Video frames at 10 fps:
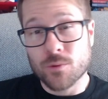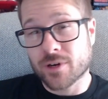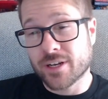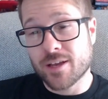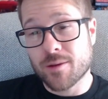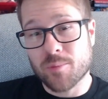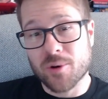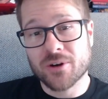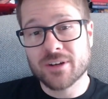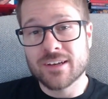we're going to
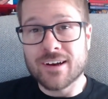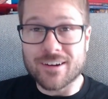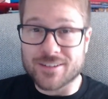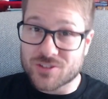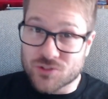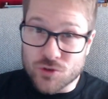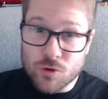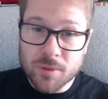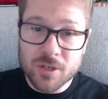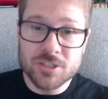embark on a
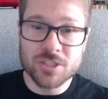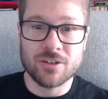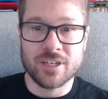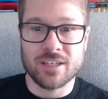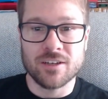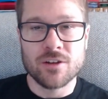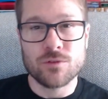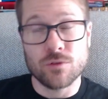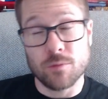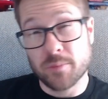super journey
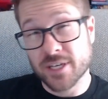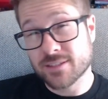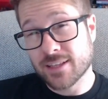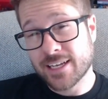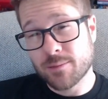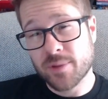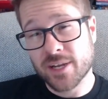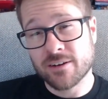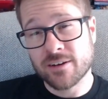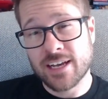through the pixelated
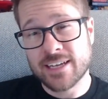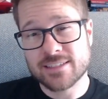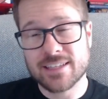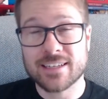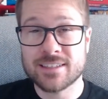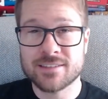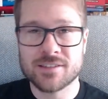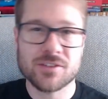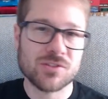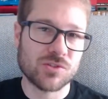paradise that
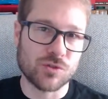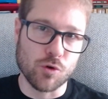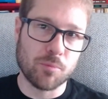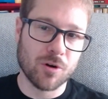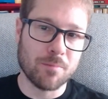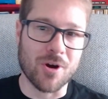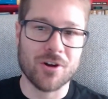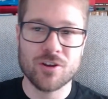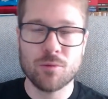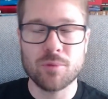is Super
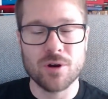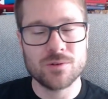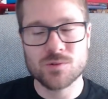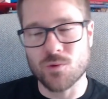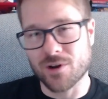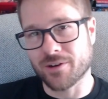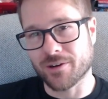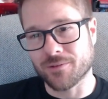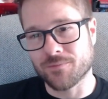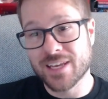Mario Bros.
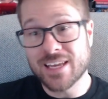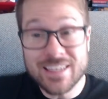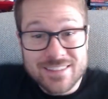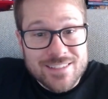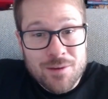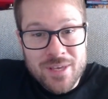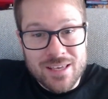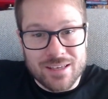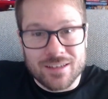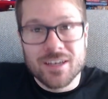Wonder. It's
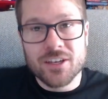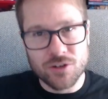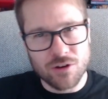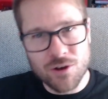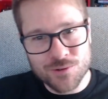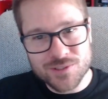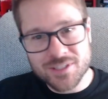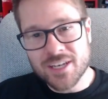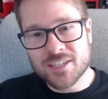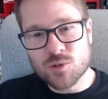me, your
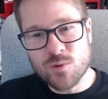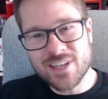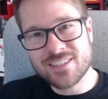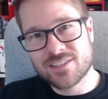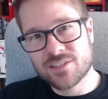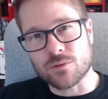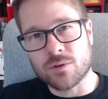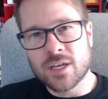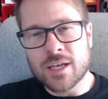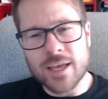host, Twin2,
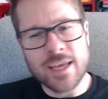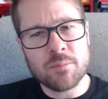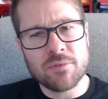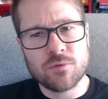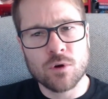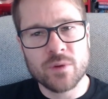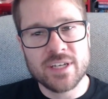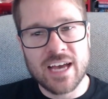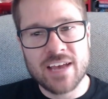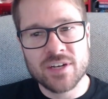and before we
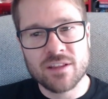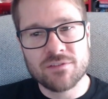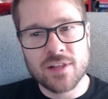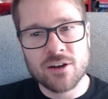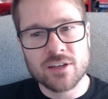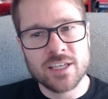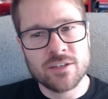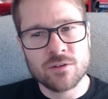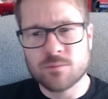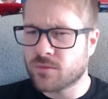dive into the Flower
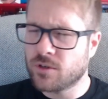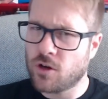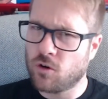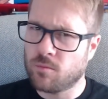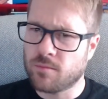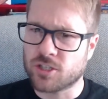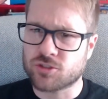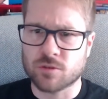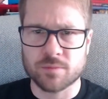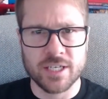Kingdom, no
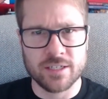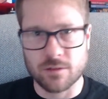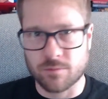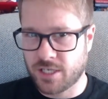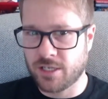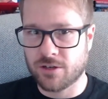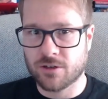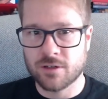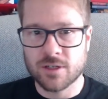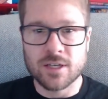Mushroom Kingdom here,